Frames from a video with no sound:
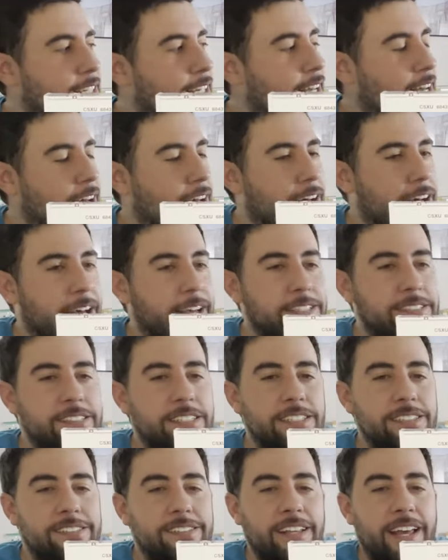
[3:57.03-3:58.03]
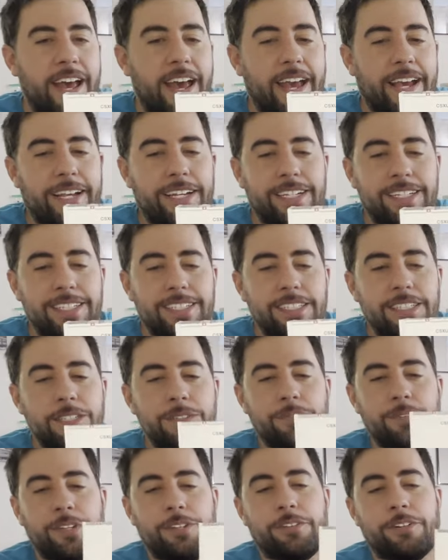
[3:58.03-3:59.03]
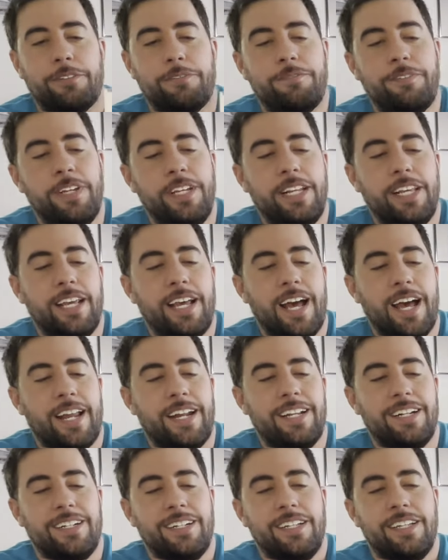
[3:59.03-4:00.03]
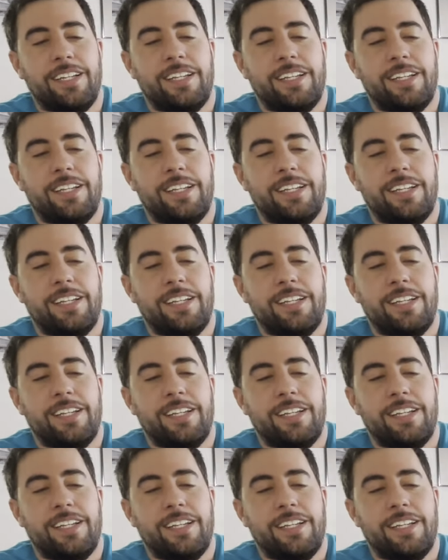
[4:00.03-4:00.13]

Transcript: uh, Husky stack with graffiti on it.